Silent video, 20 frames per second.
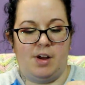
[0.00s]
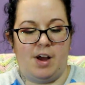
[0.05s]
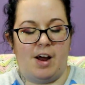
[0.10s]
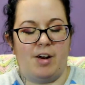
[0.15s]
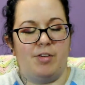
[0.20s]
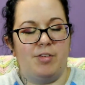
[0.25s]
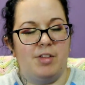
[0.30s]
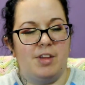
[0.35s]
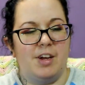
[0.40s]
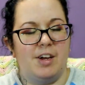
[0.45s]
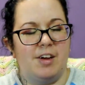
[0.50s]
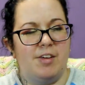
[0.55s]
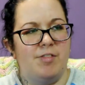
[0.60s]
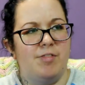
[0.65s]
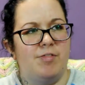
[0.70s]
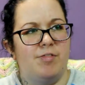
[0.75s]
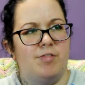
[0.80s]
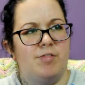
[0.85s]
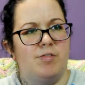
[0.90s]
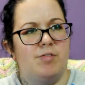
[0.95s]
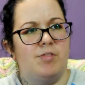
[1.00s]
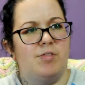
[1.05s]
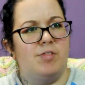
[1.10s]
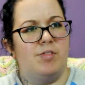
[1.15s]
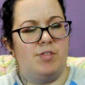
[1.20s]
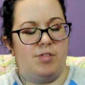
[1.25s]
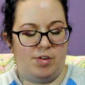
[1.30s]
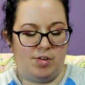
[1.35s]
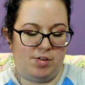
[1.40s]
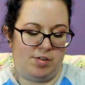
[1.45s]
I don't think I've
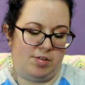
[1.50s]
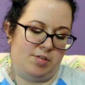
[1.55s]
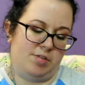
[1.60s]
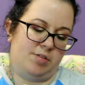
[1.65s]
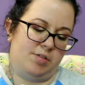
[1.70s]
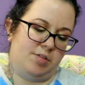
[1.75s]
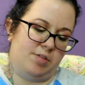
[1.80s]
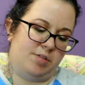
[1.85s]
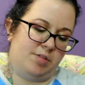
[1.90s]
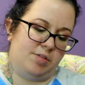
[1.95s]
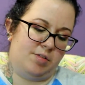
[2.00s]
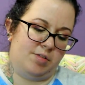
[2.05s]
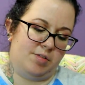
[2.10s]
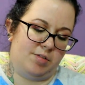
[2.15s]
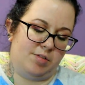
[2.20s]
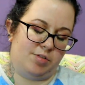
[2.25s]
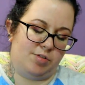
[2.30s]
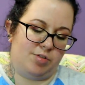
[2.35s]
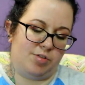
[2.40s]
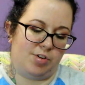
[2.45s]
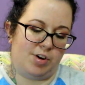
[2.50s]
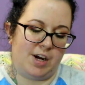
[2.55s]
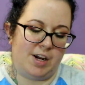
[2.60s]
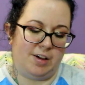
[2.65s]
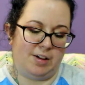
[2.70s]
tried